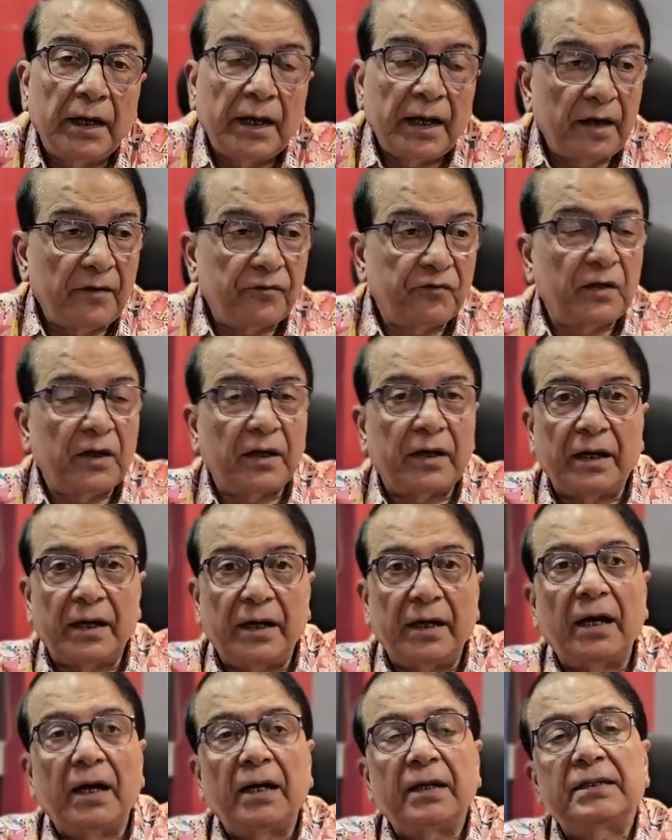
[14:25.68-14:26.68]
If the
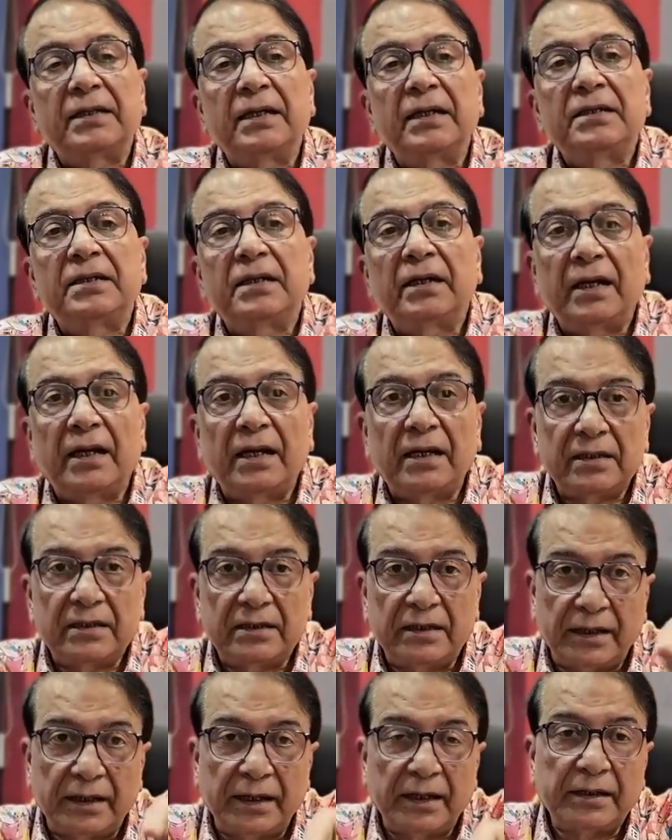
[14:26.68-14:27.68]
radar sensor has
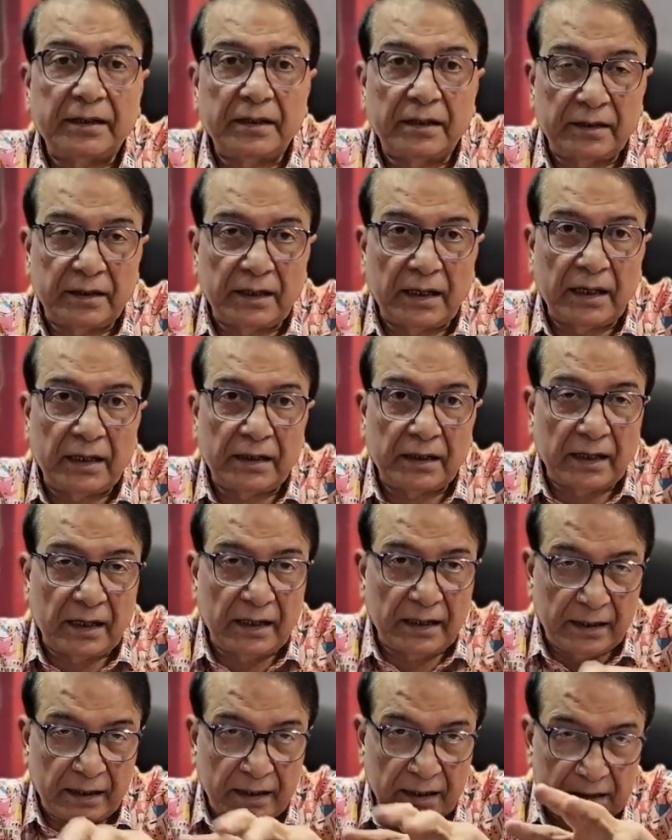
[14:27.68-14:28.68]
detected that
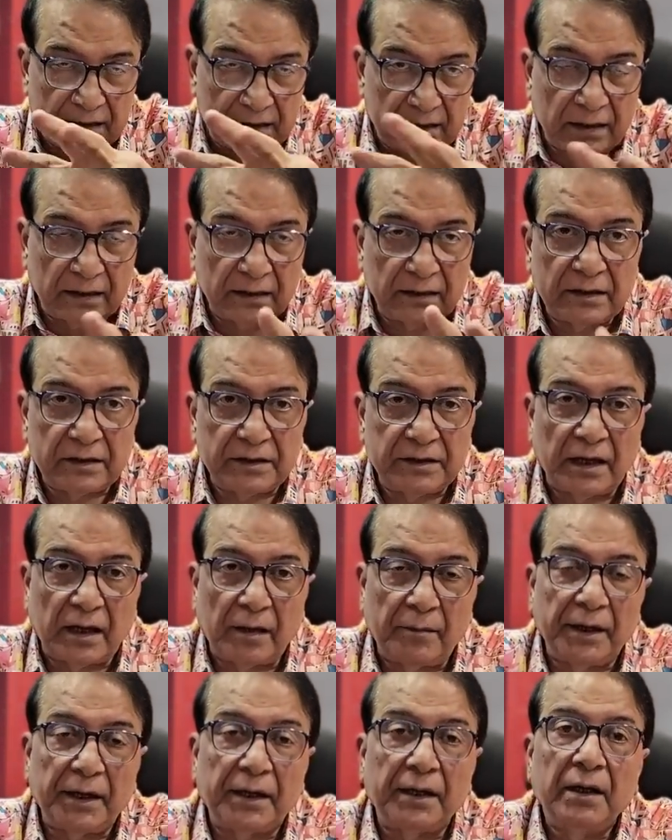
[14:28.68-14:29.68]
and it has done this
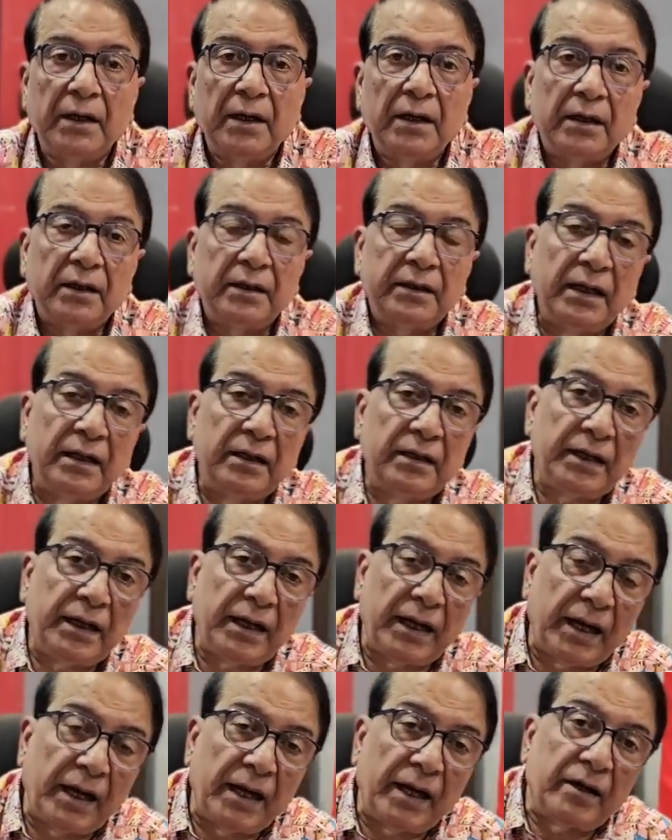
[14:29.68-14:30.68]
jamming, then
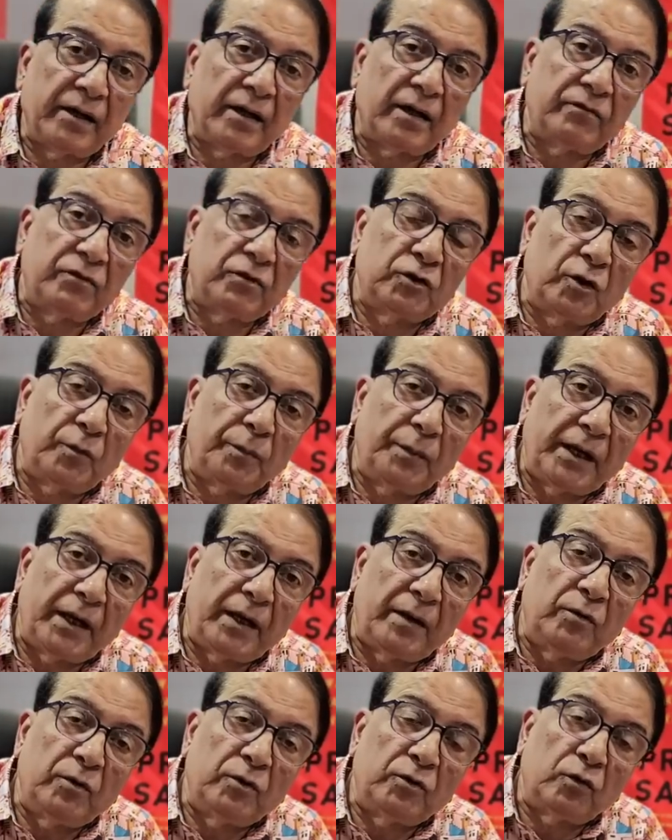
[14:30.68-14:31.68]
the aircraft should be
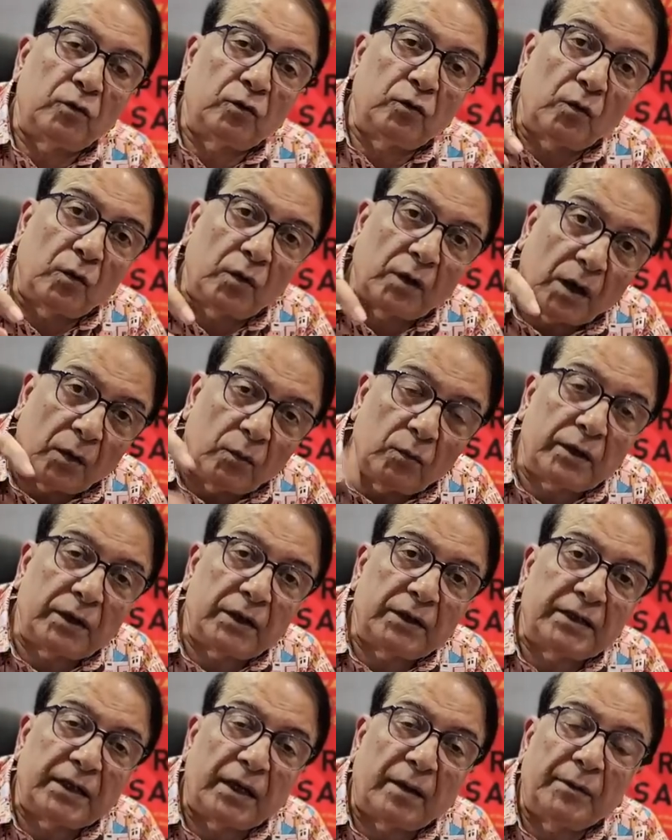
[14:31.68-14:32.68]
able to do counter
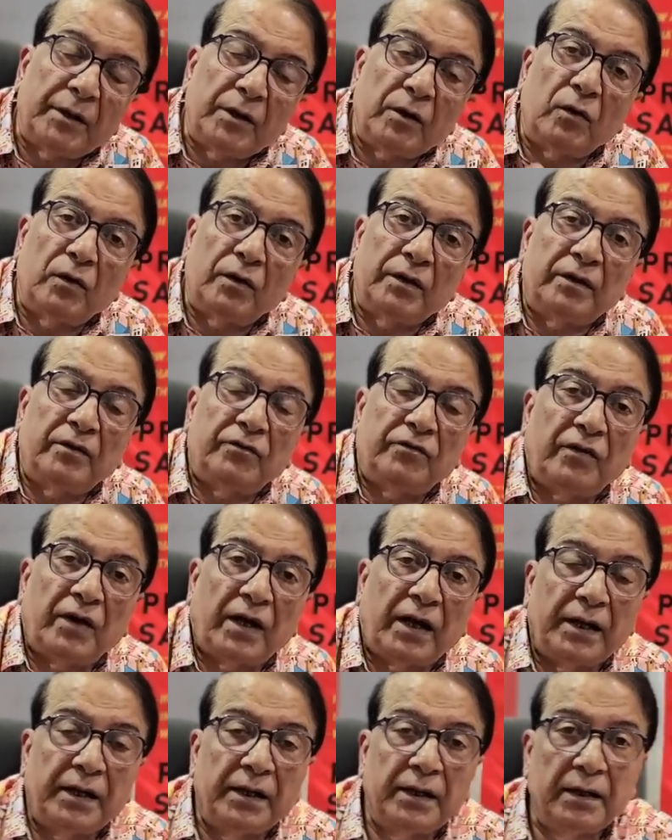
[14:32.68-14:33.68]
jamming on the
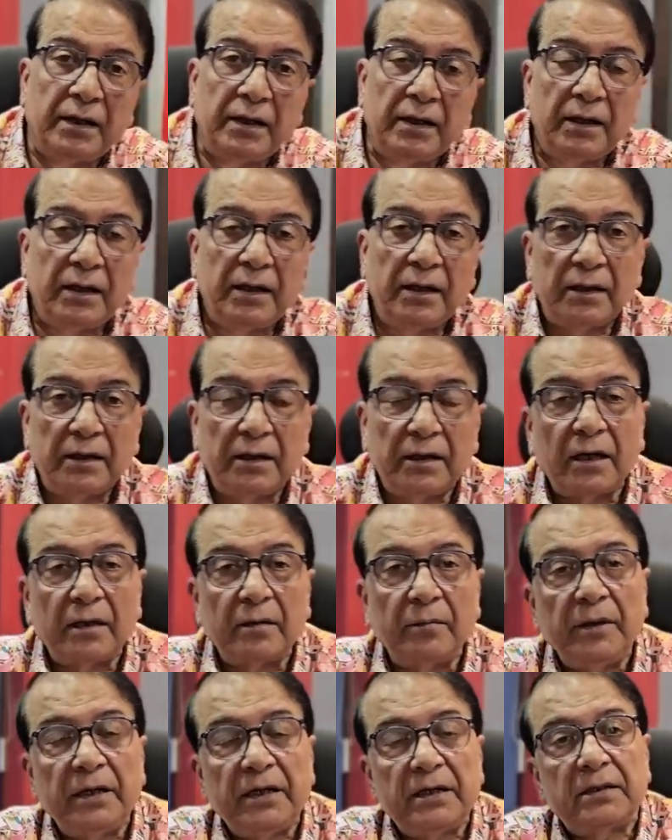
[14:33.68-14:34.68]
fly.
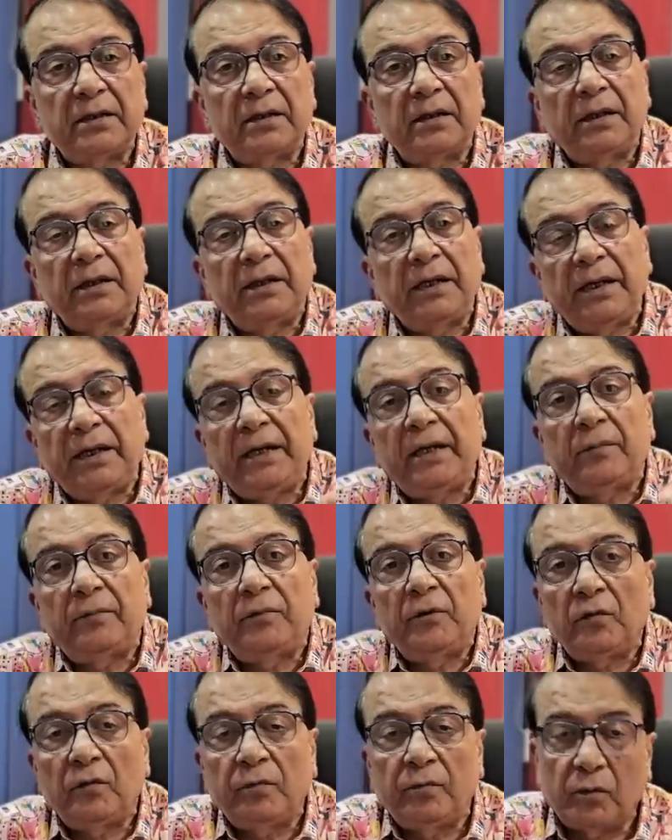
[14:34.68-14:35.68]
That means the
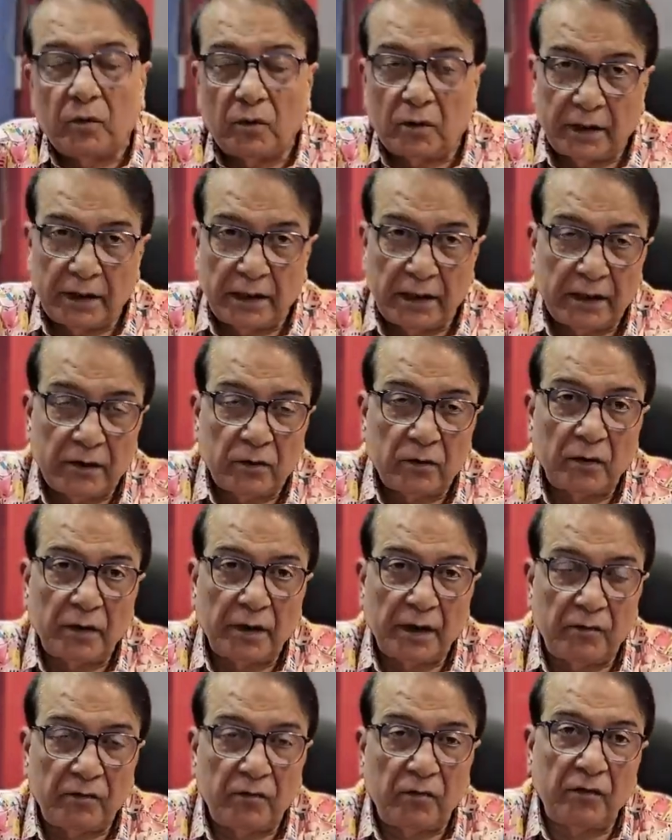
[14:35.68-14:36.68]
EW pod,
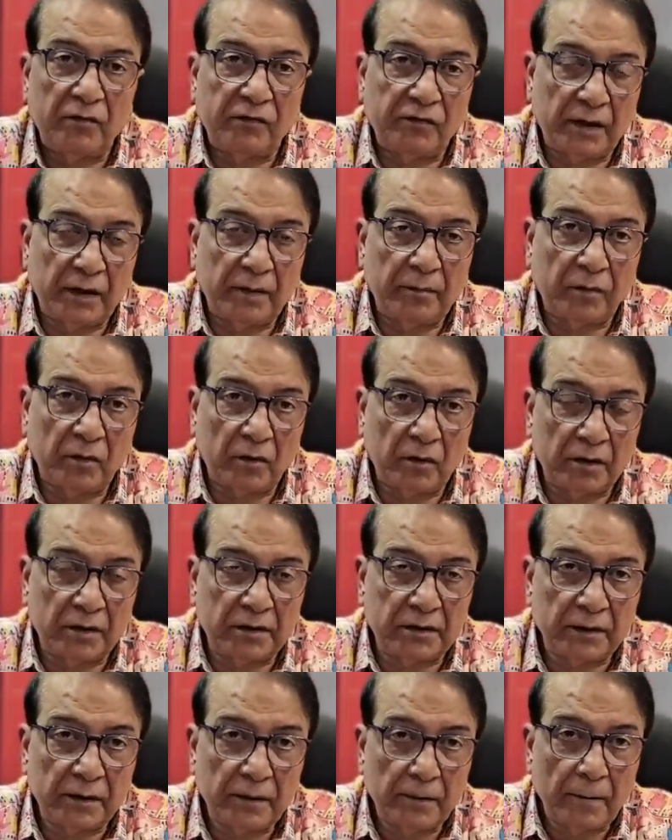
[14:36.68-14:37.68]
electronic warfare
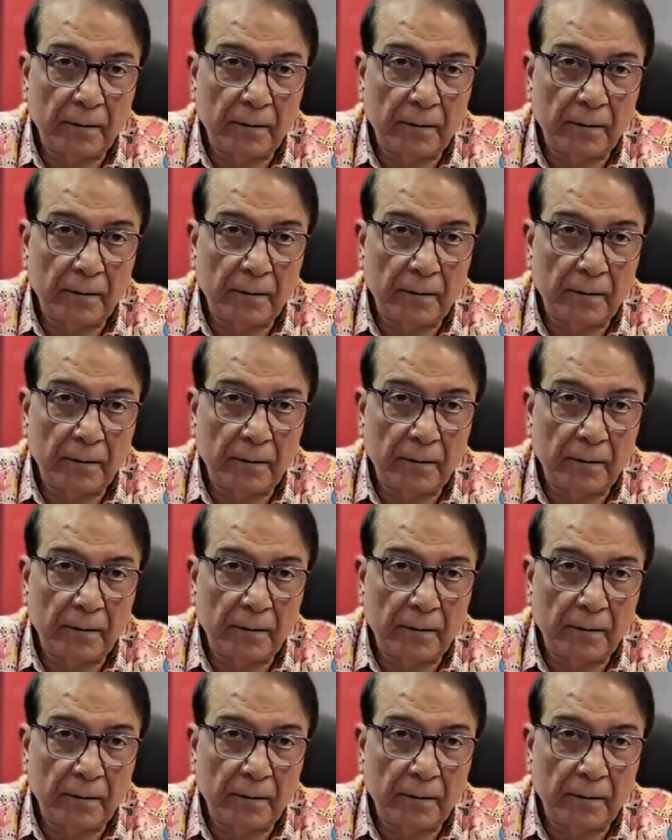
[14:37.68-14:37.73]
pods,